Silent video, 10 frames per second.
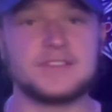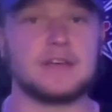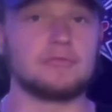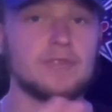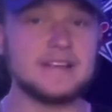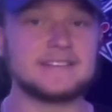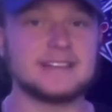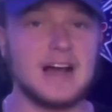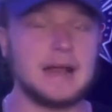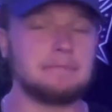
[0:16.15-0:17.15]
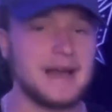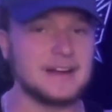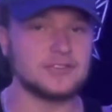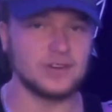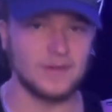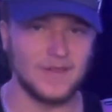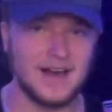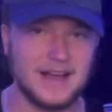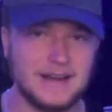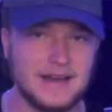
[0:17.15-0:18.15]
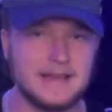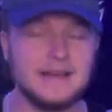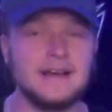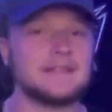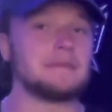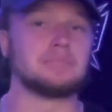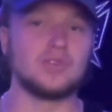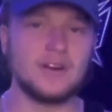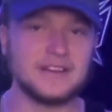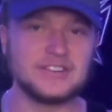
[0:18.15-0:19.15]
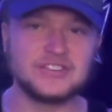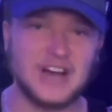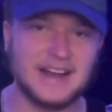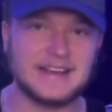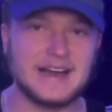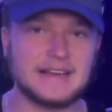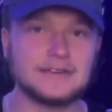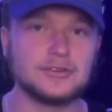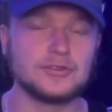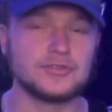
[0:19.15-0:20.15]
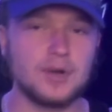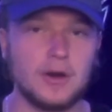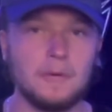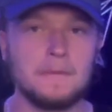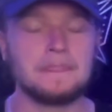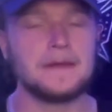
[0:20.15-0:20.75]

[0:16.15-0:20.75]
They re-signed Patrik Laine, they brought in Johnny Hockey Gaudreau,